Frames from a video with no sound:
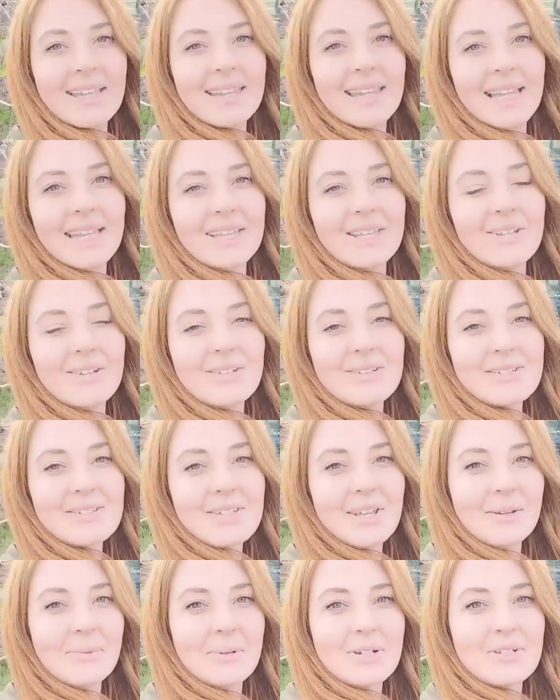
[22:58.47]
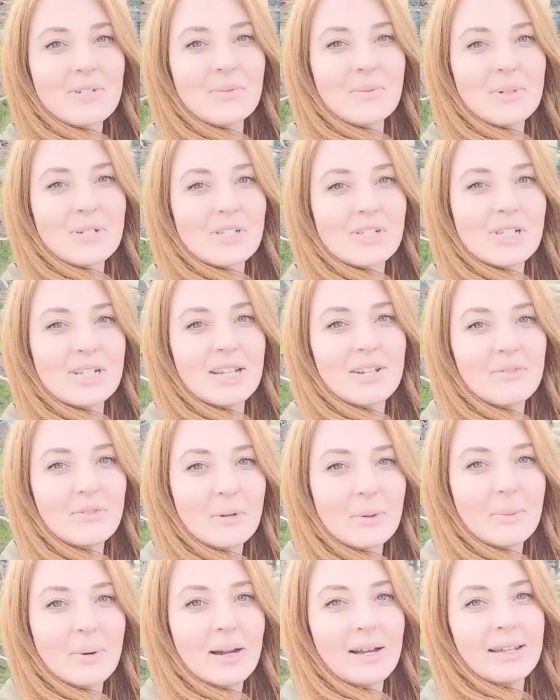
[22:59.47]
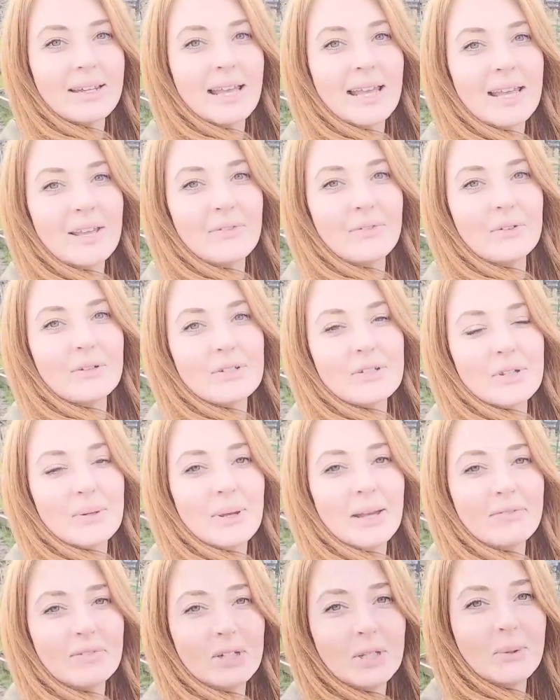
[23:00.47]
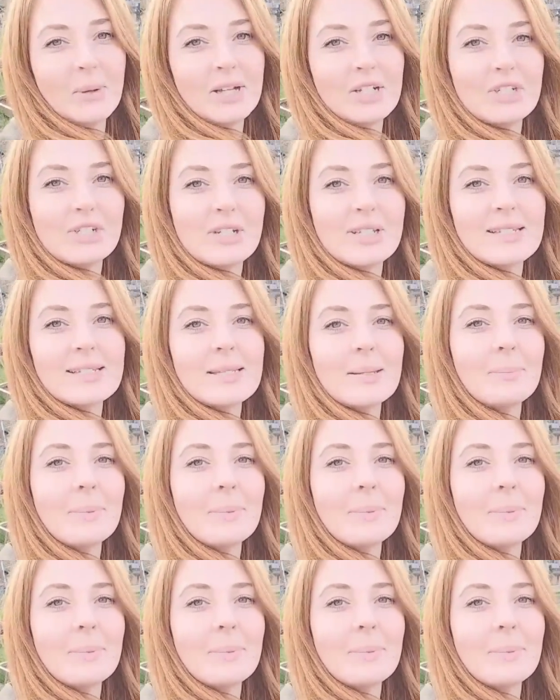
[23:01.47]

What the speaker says: Thank you so much for watching everyone. If you do have any questions,